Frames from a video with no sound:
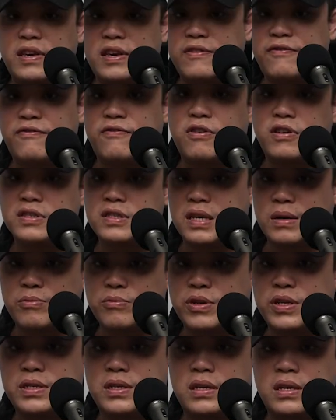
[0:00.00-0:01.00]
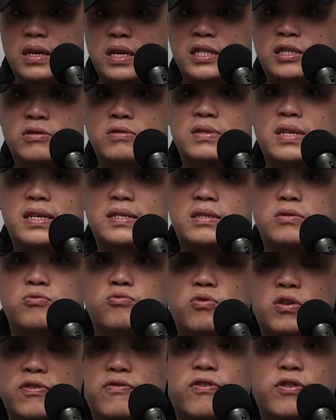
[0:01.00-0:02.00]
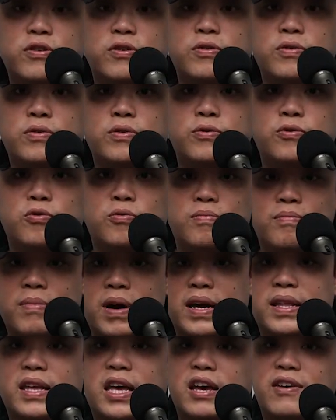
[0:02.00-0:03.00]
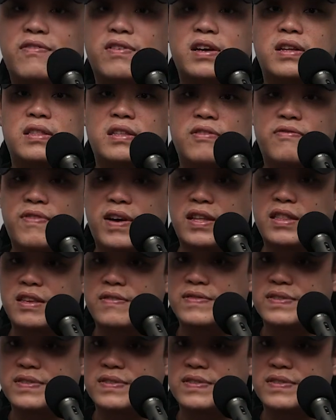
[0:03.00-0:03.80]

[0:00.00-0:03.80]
If for some reason it still doesn't work for you, you might have a defective